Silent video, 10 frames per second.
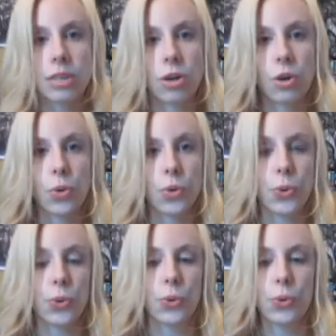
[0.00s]
know
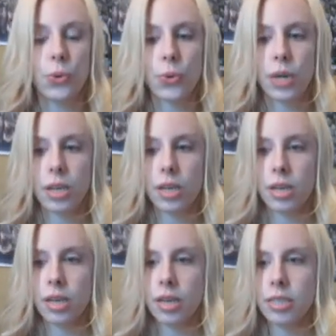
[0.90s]
who
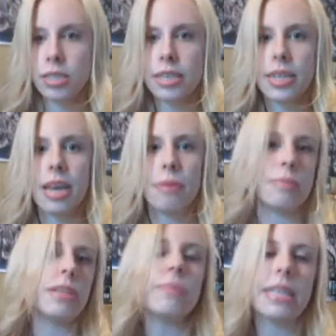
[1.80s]
still came
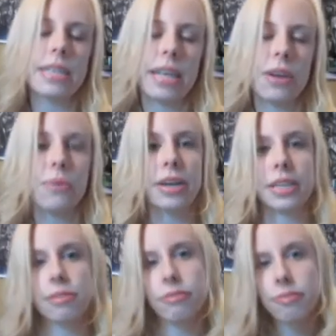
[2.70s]
up to me and they're like, "Where are
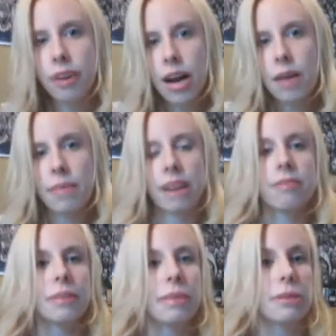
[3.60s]
you from?"
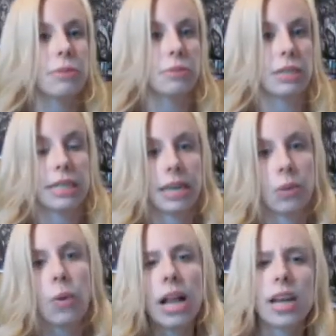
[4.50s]
Everybody was really
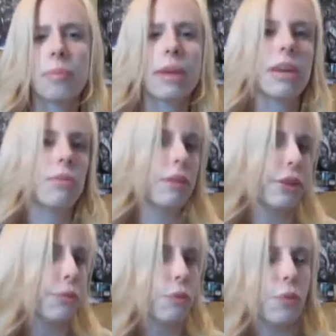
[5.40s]
welcoming and
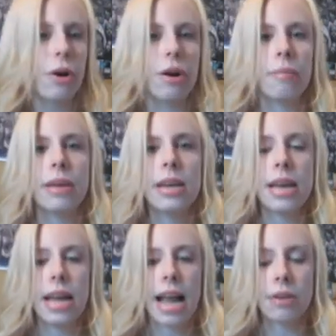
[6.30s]
really warm
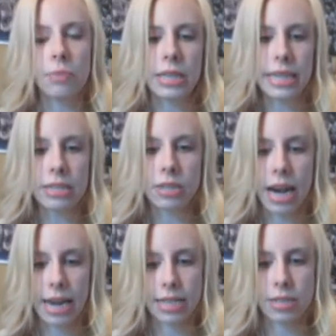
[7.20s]
and really
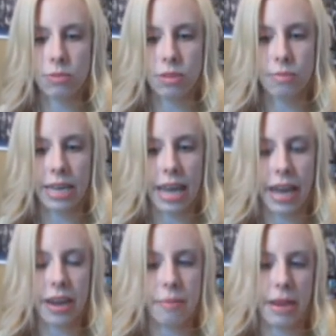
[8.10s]
interacted with me
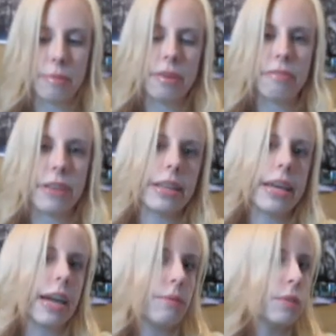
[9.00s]
and made me feel
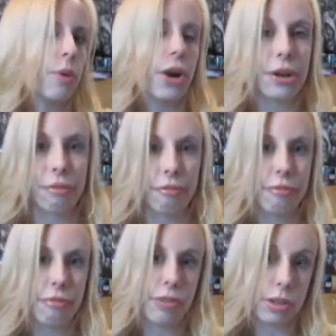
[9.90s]
like I was part of
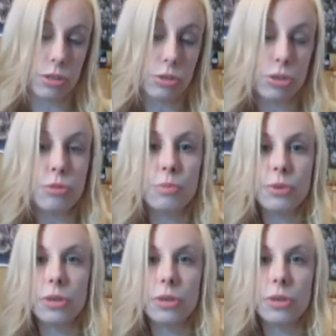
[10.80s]
their group.